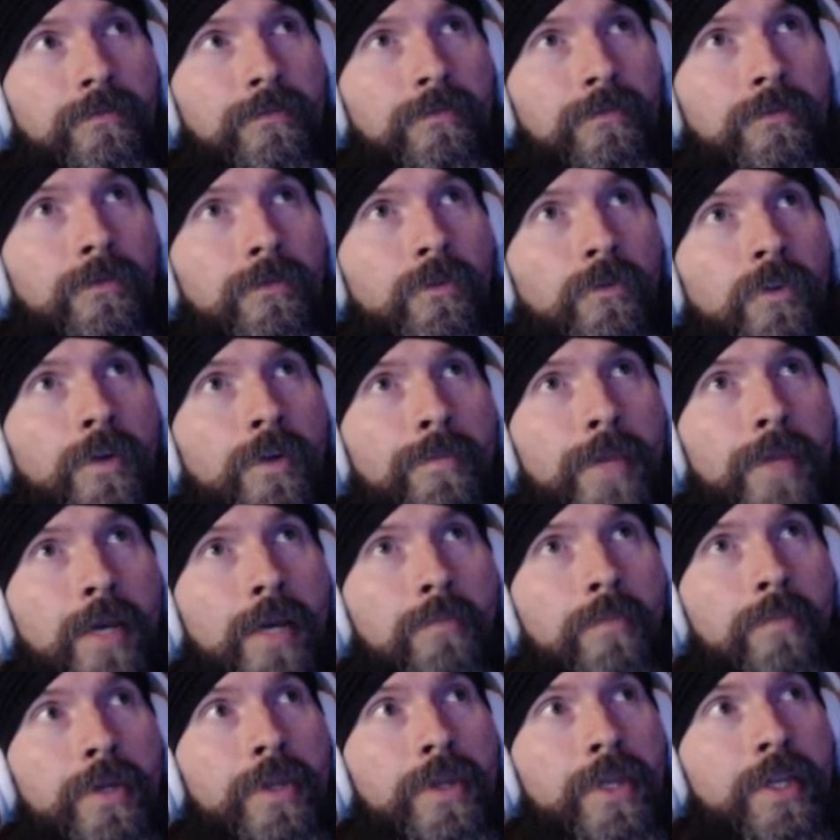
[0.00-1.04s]
from
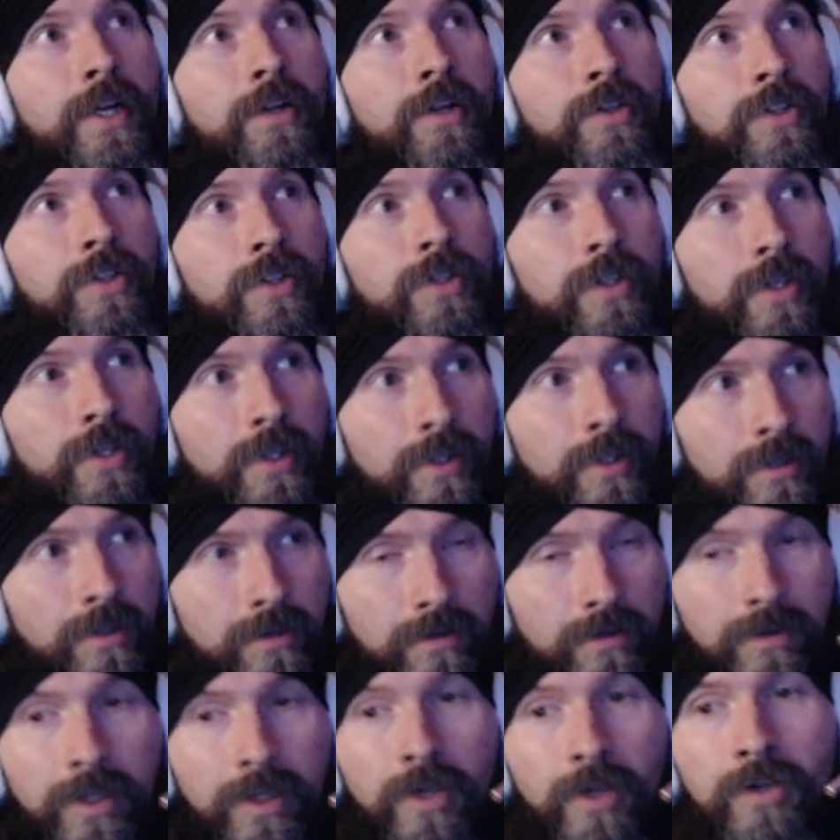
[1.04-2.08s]
that, but there's
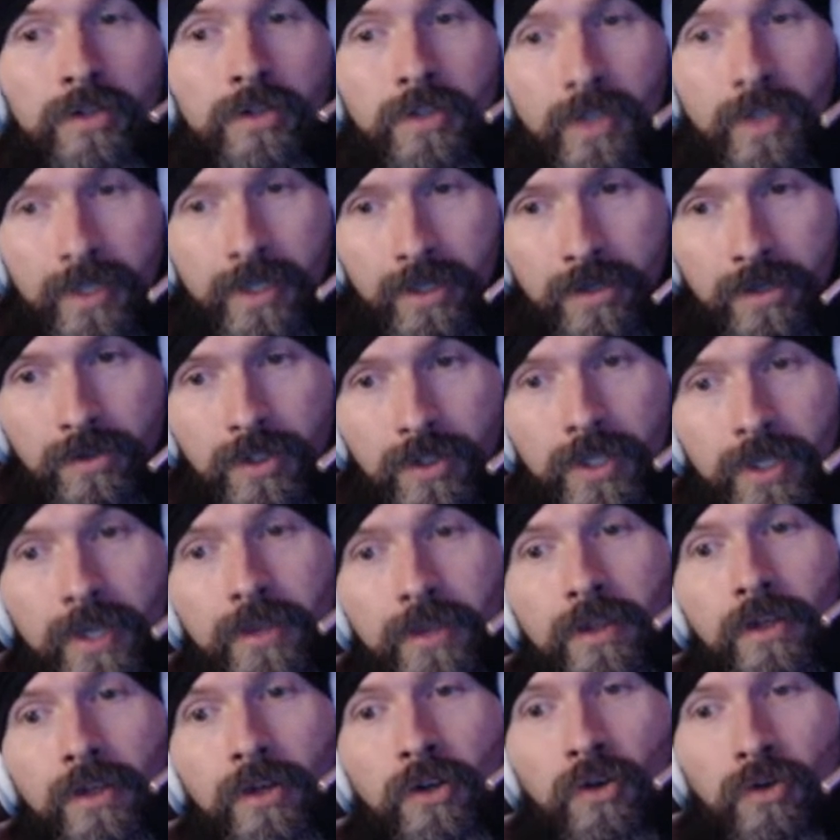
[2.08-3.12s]
like you
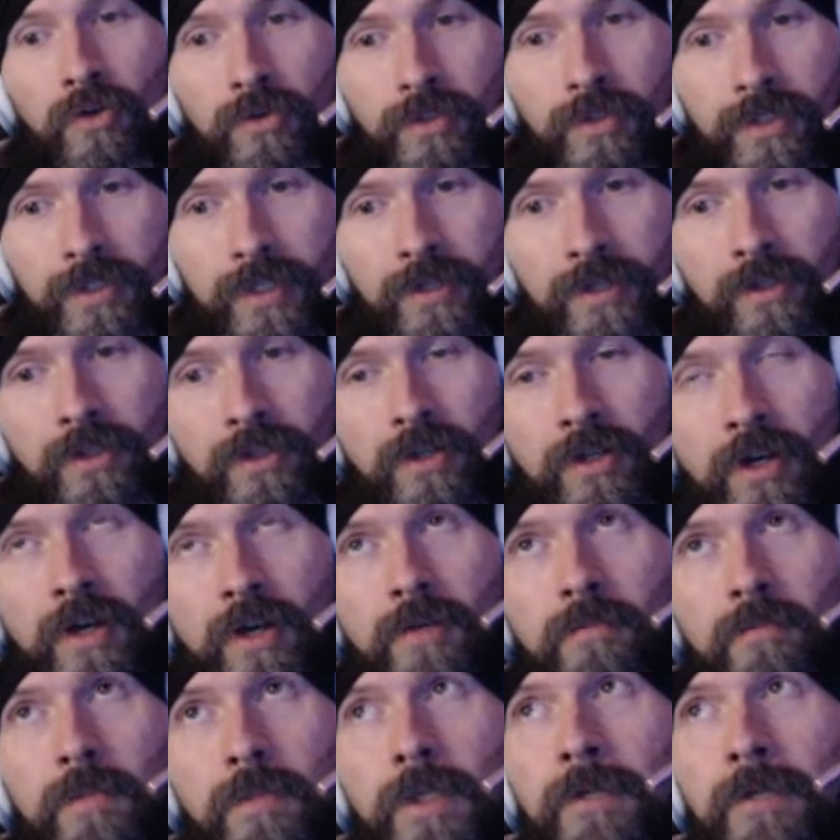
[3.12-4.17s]
said, the cult and the
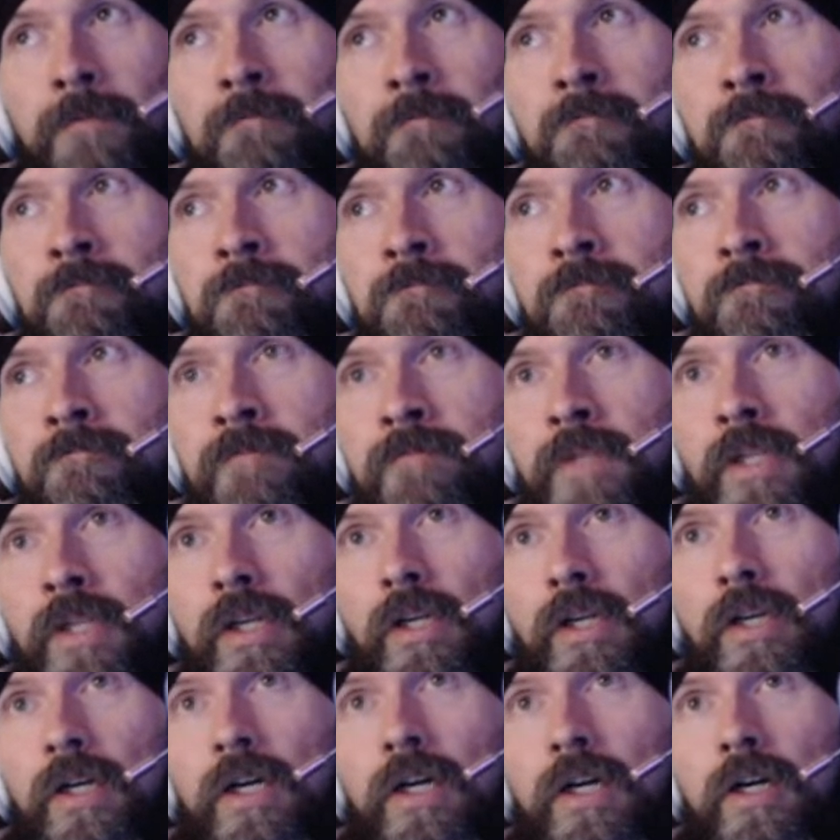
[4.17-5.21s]
dogma
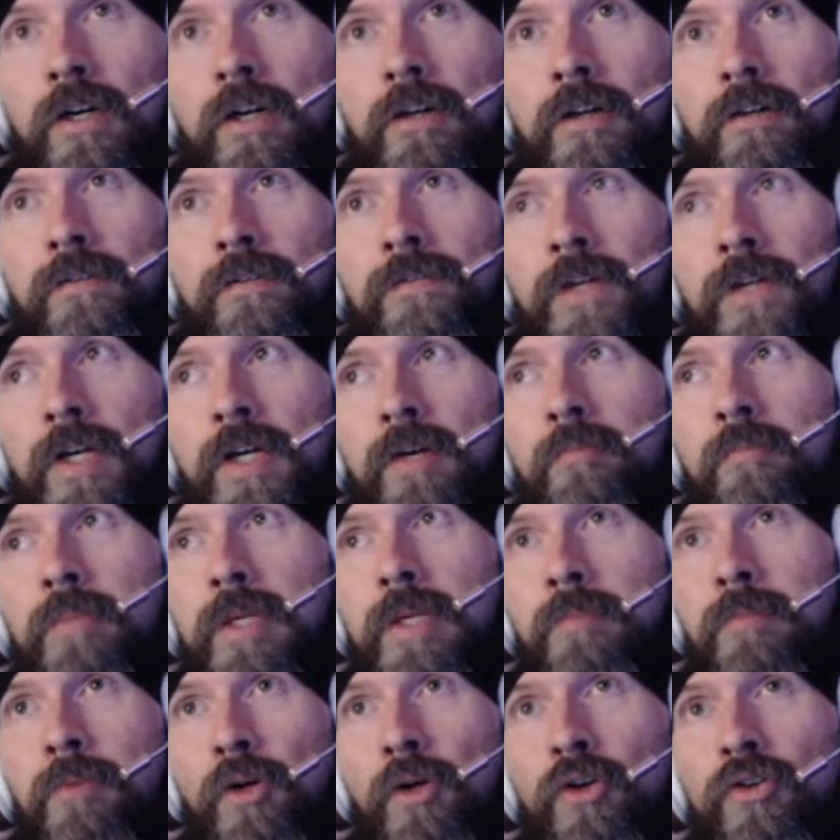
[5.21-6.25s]
of
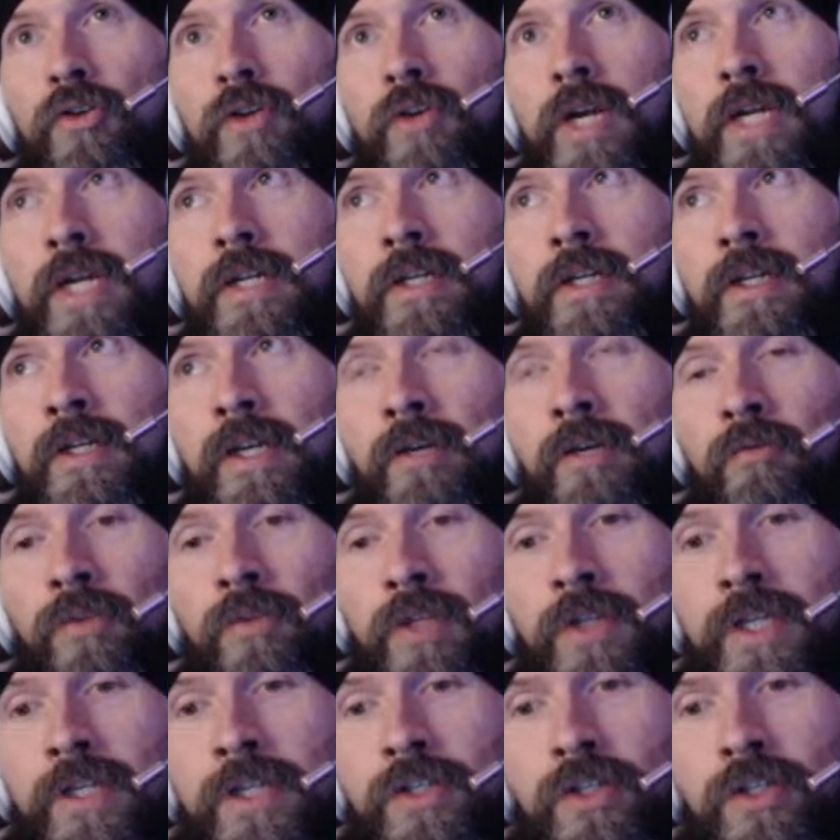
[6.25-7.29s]
people creating a
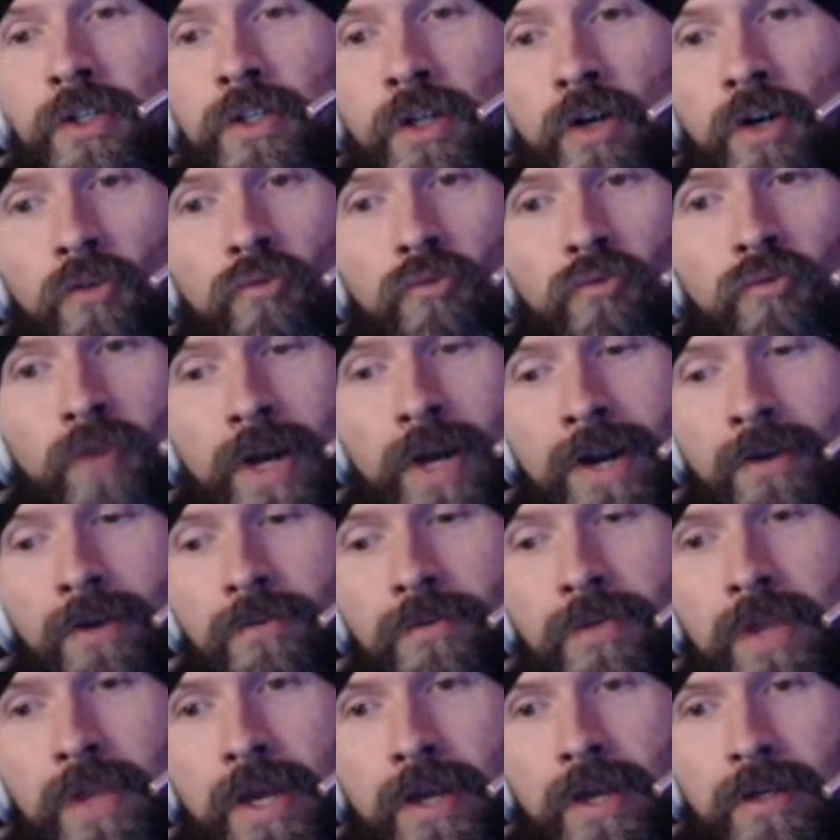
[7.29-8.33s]
religion
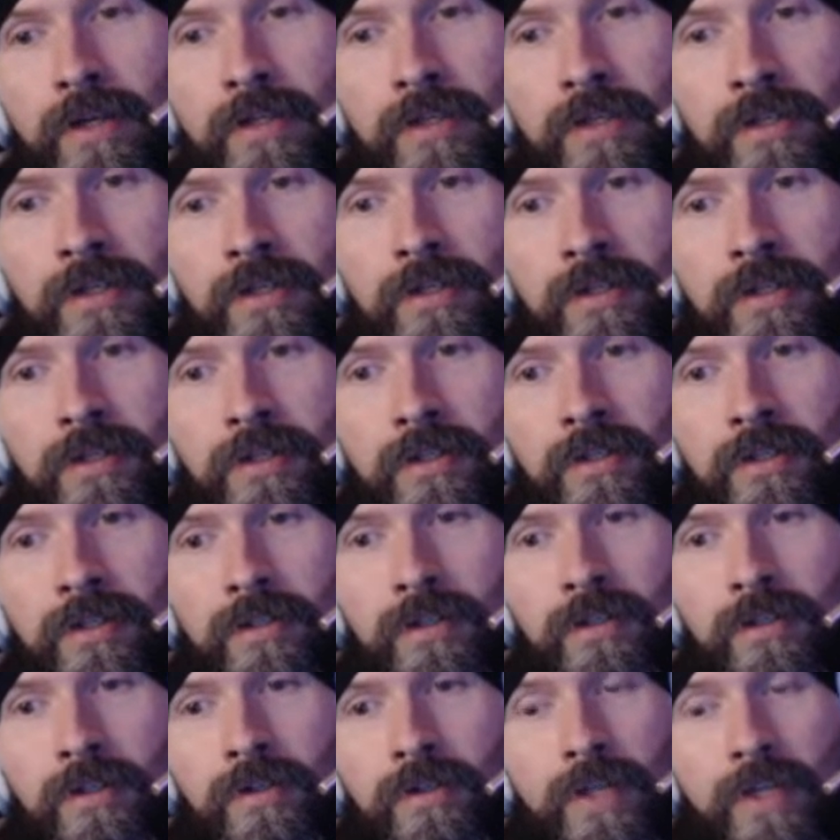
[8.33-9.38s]
around that.
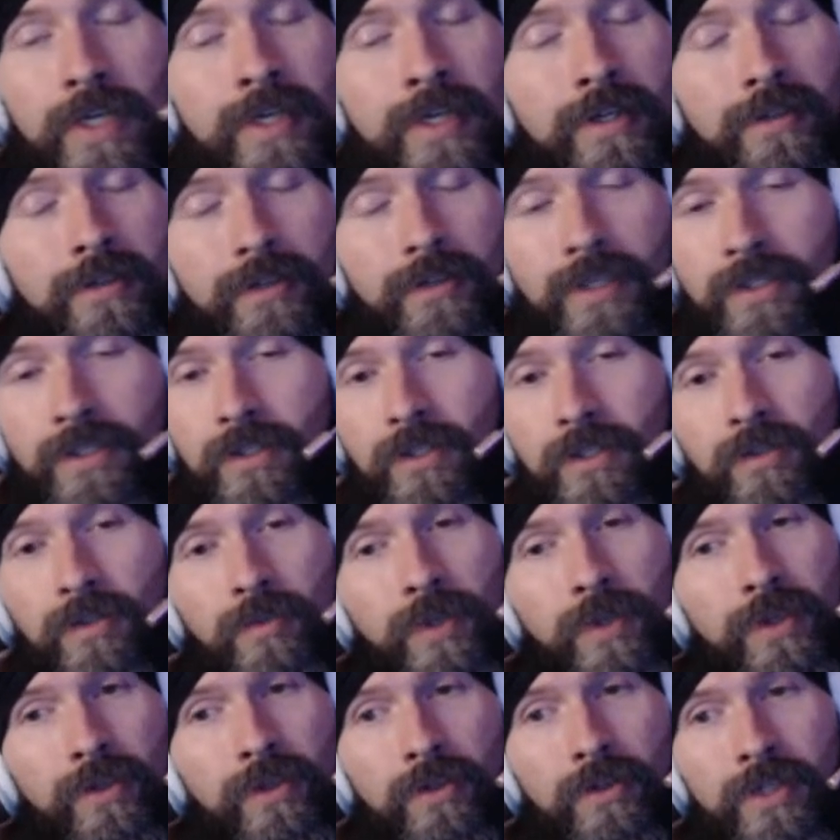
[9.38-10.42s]
They didn't listen to
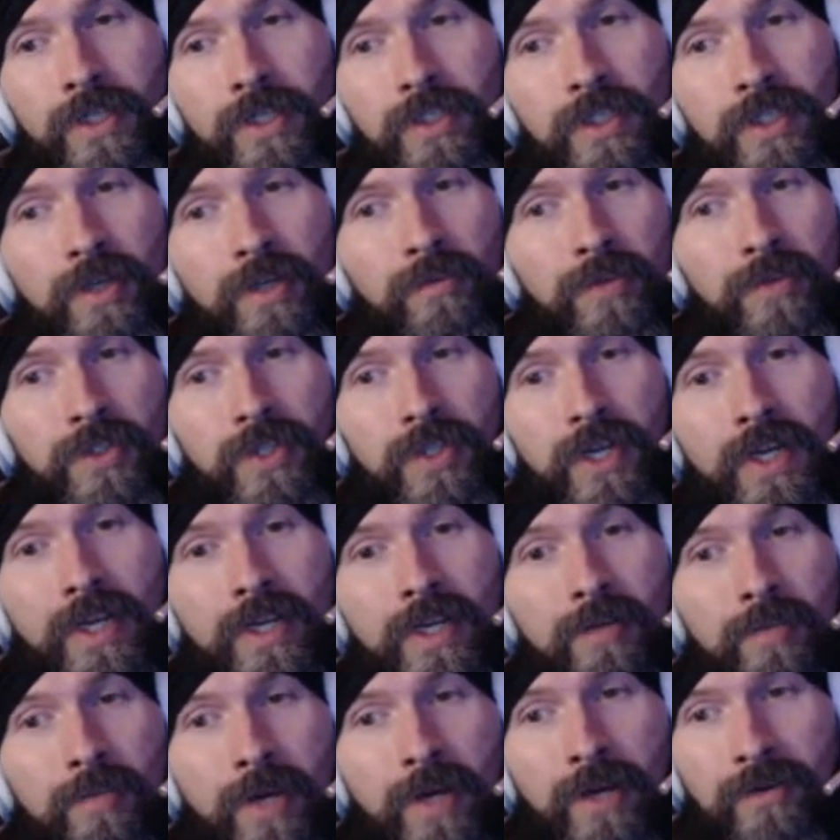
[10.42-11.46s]
what 13th Son was
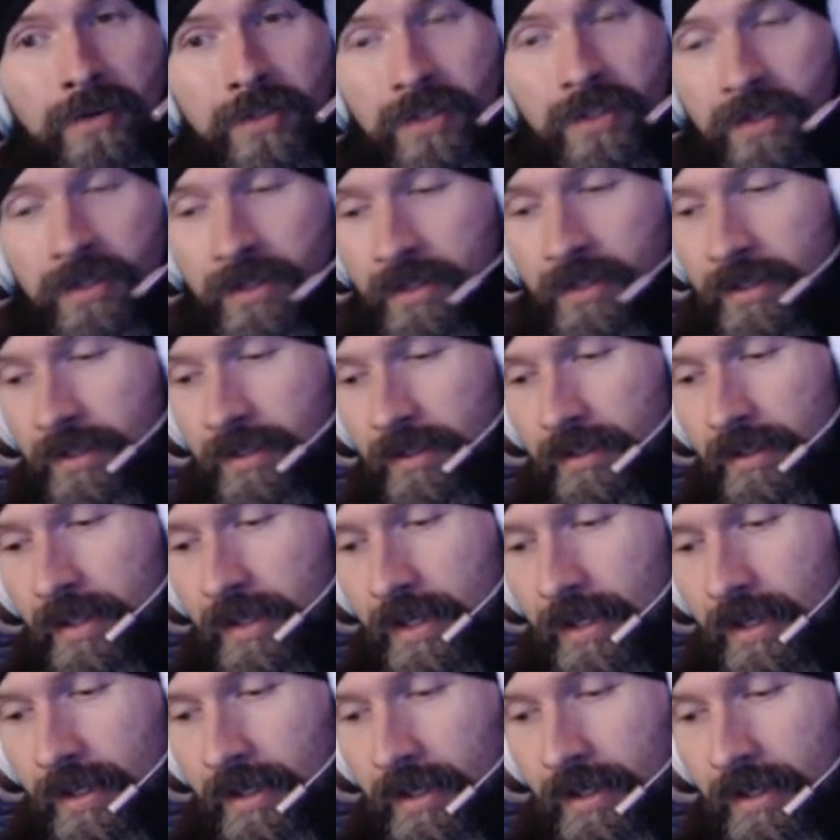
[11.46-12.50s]
saying about
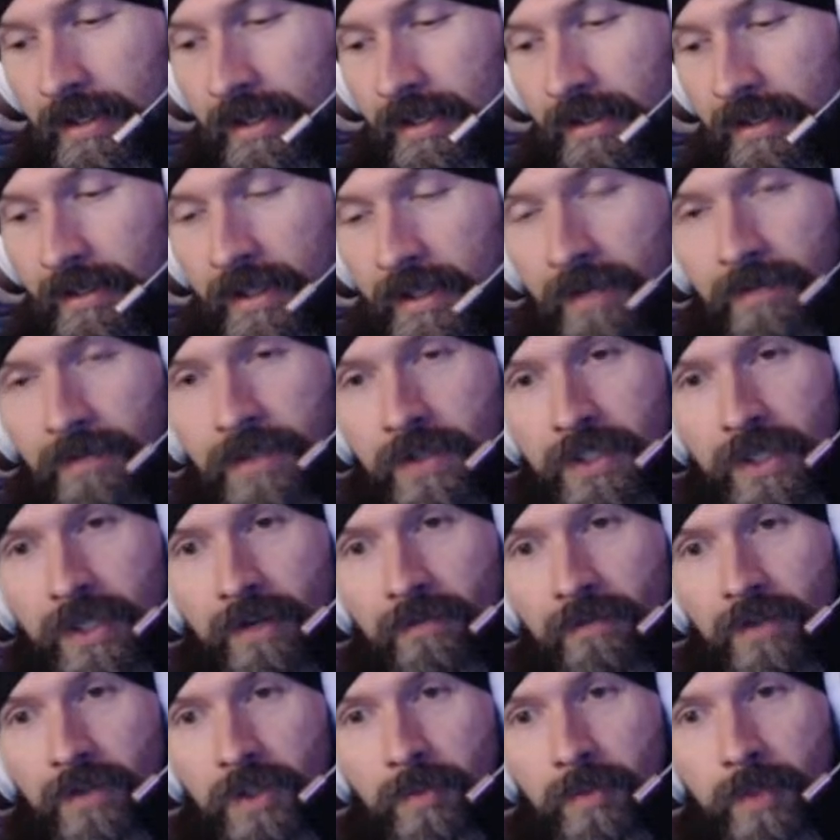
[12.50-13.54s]
love
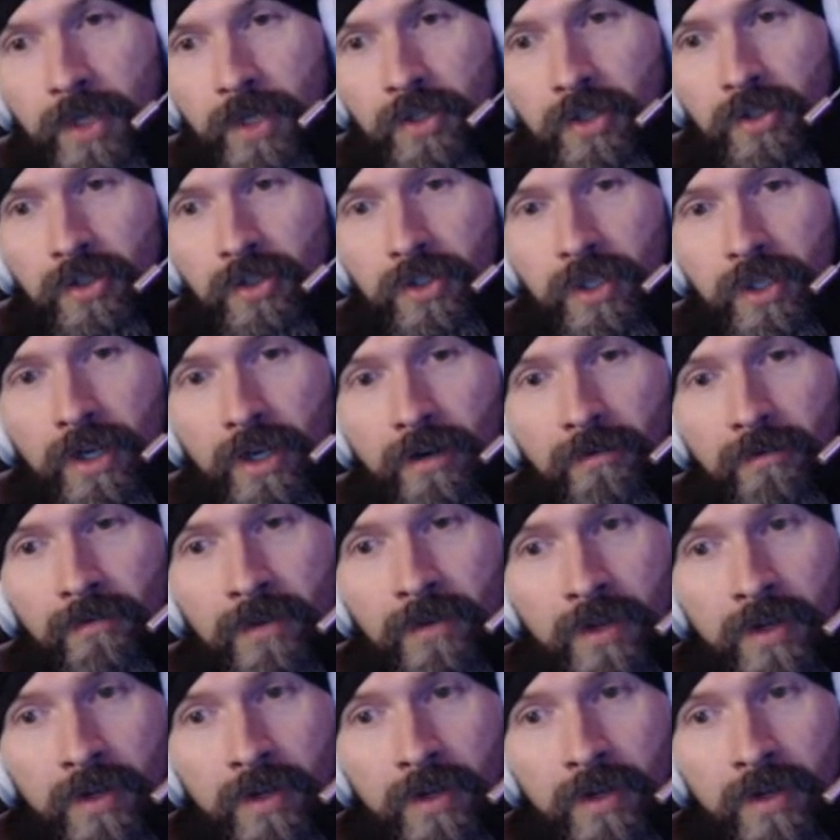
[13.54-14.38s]
yourself, respect yourself,